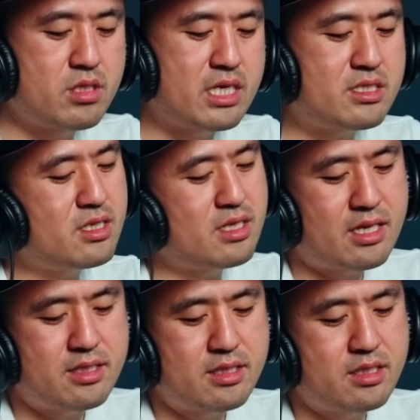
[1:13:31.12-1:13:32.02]
Cause I seen
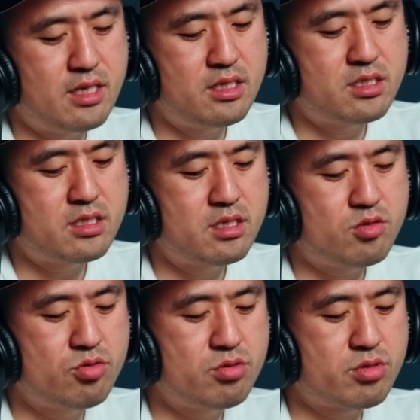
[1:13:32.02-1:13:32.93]
that Diddy
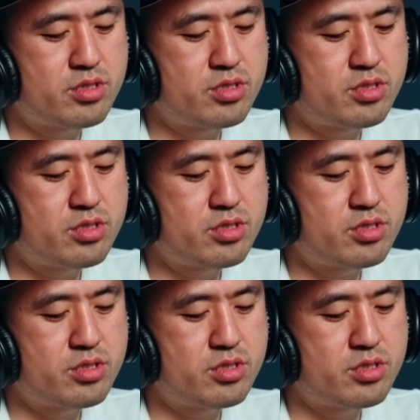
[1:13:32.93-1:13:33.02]
shit too,